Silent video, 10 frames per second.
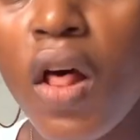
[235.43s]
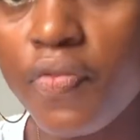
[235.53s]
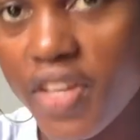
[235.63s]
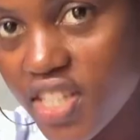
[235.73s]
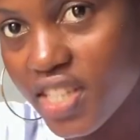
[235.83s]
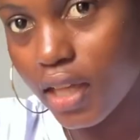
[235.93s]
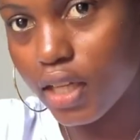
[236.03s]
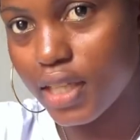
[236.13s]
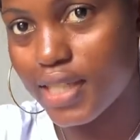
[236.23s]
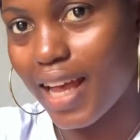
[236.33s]
this is
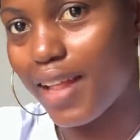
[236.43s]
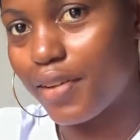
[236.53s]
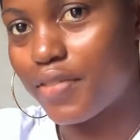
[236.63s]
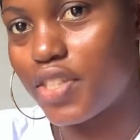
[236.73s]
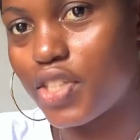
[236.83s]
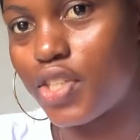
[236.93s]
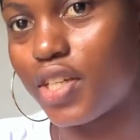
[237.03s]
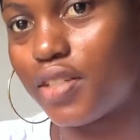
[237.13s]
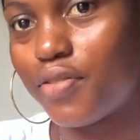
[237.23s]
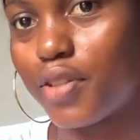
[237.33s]
another style of
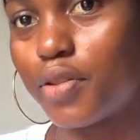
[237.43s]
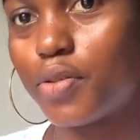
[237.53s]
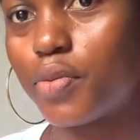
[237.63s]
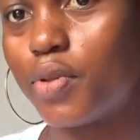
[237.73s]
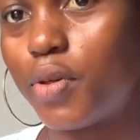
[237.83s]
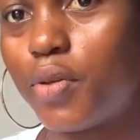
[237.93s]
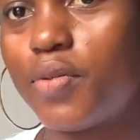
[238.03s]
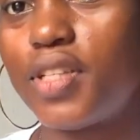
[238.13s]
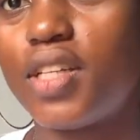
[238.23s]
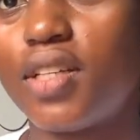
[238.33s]
t-shirt for those who know,
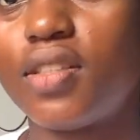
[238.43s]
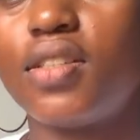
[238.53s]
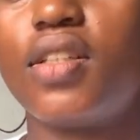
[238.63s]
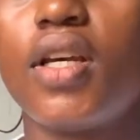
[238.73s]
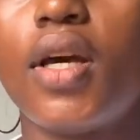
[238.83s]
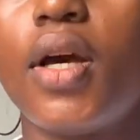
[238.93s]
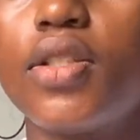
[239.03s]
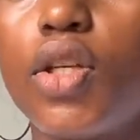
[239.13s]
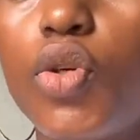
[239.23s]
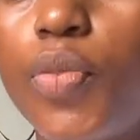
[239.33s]
yeah.
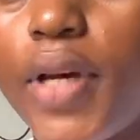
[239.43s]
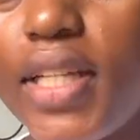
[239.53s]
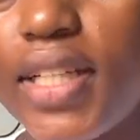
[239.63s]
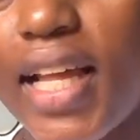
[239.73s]
So you bend it